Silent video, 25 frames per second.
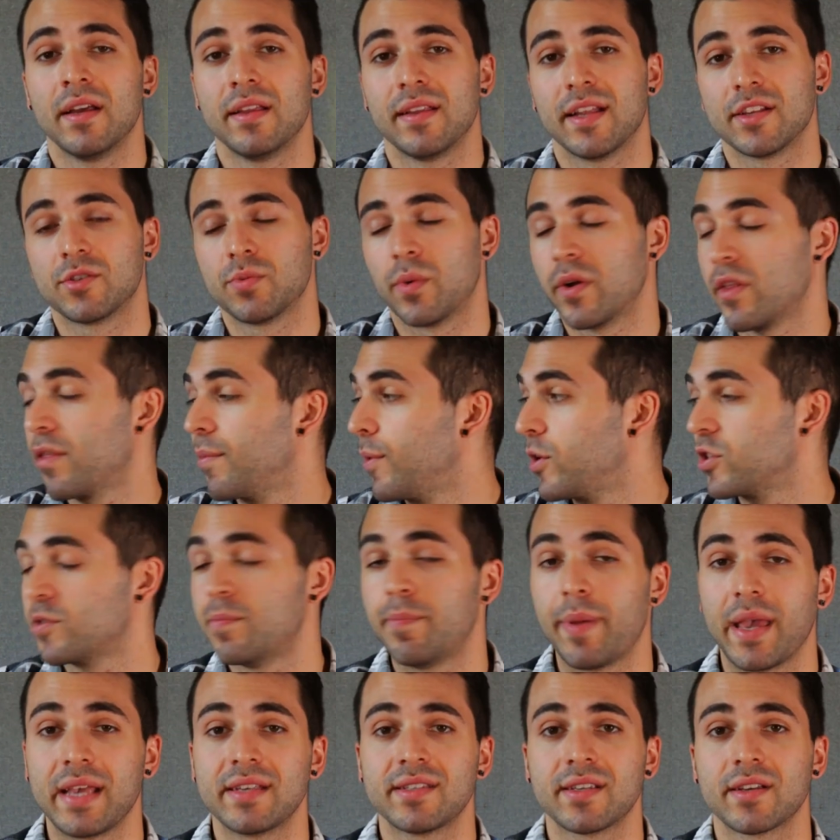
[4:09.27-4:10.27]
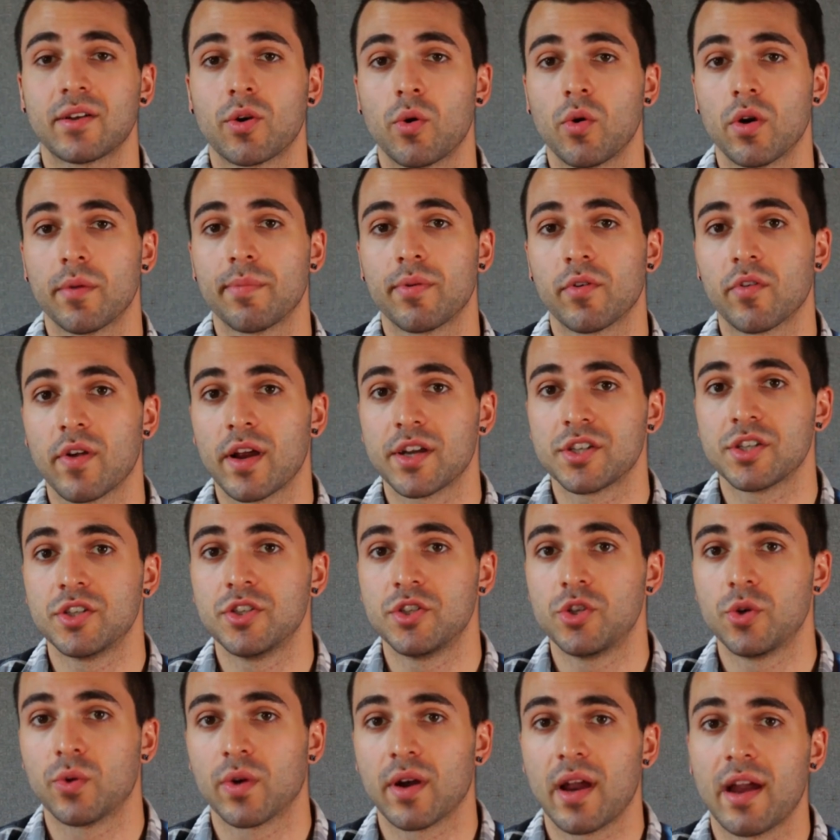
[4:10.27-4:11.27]
That's one of the most basic chord
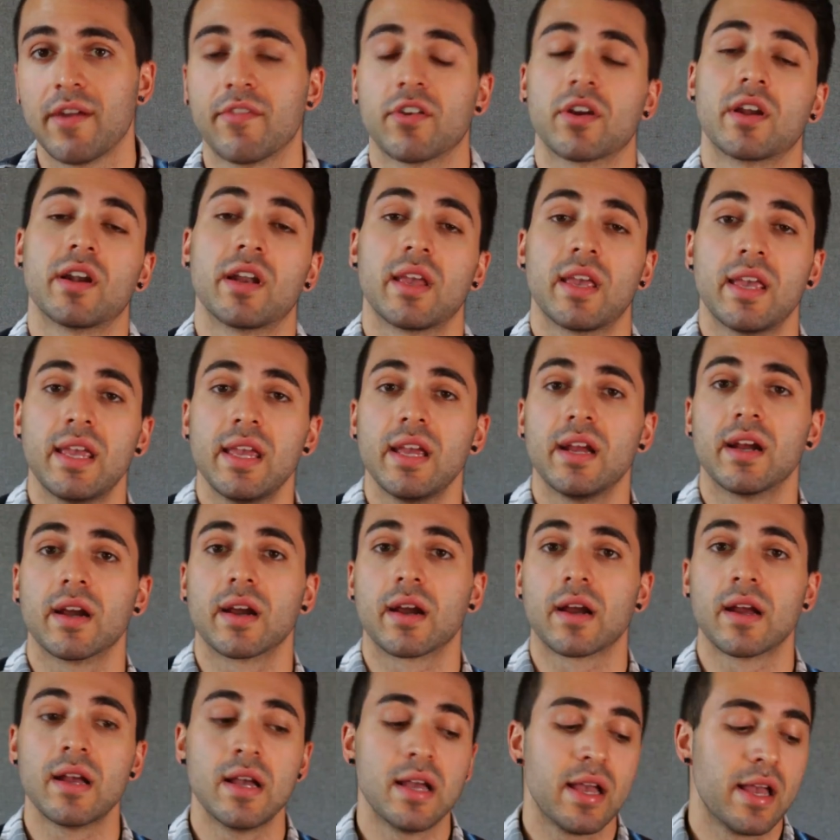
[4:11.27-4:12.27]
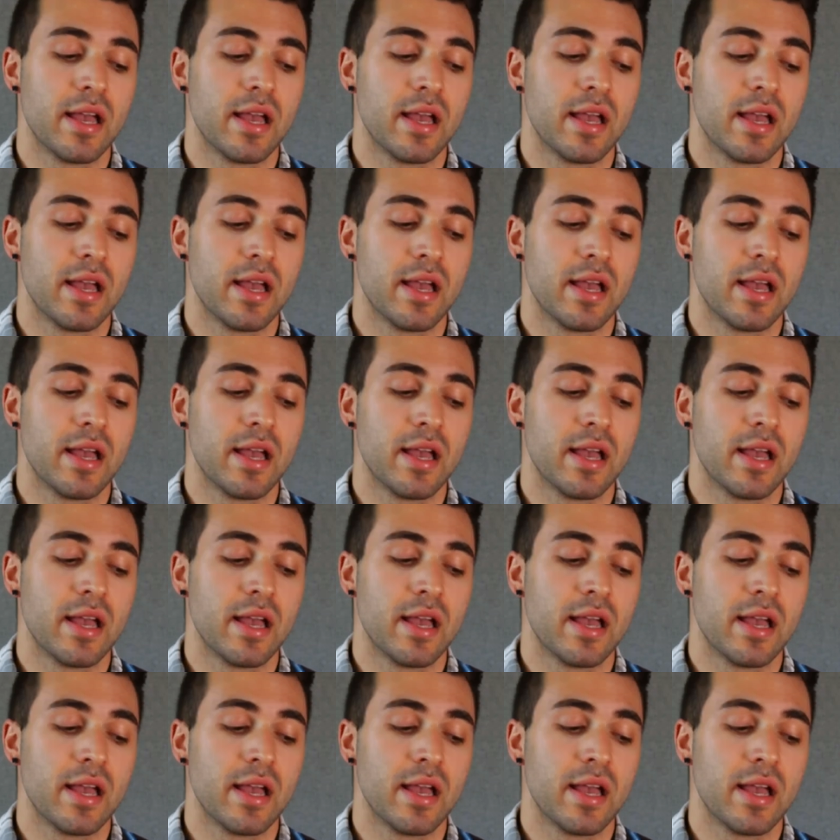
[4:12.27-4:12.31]
progressions you are ever going to hear.